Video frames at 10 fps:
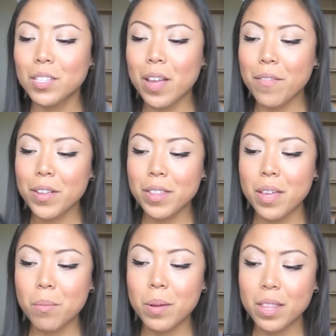
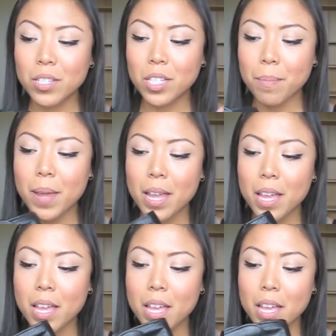everything with the shipping
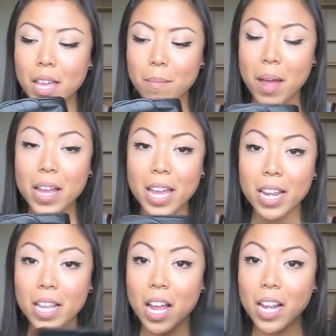came out, again
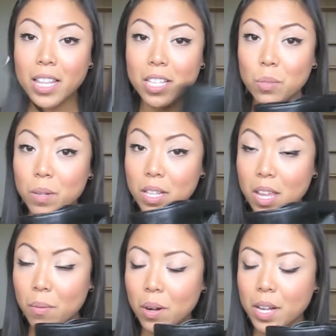I got these when
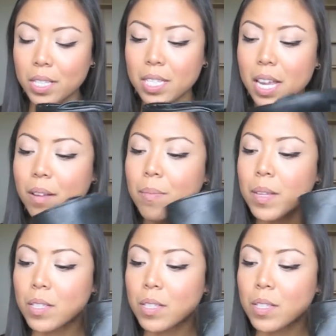they were on sale,